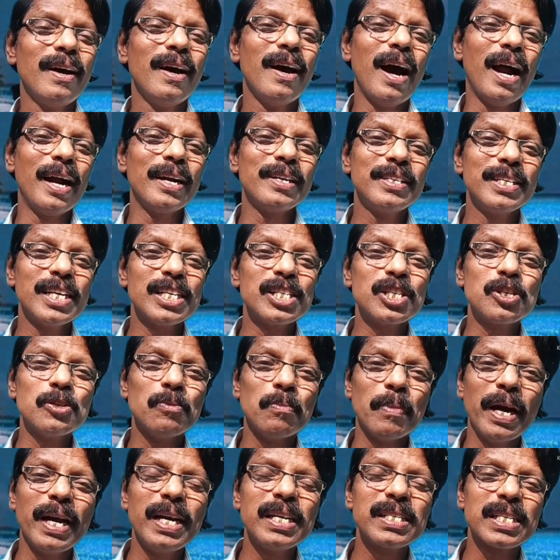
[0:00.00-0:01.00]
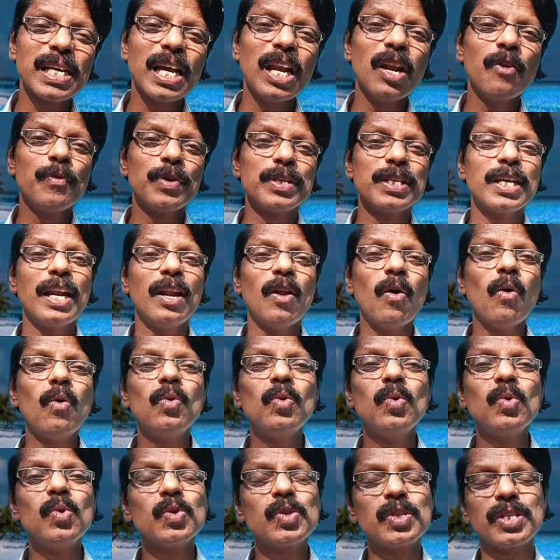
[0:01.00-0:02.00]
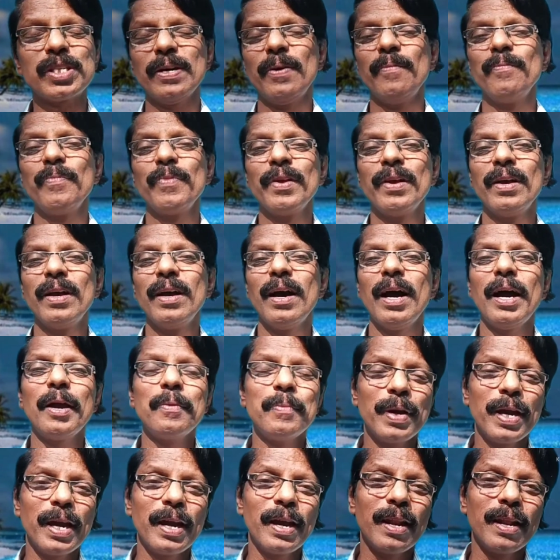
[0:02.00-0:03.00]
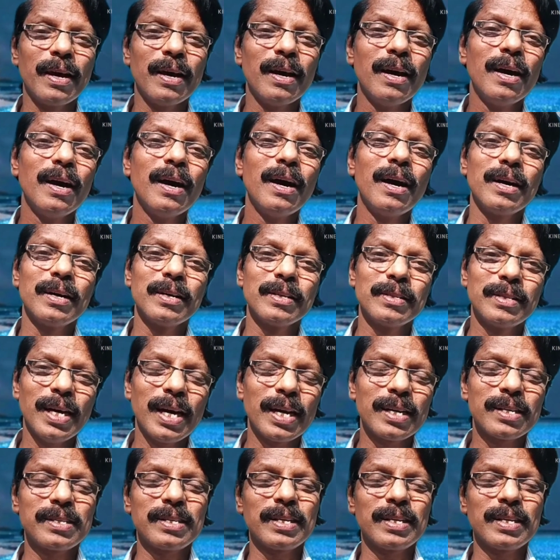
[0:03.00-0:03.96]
adjust to myself with the loss. I mean, that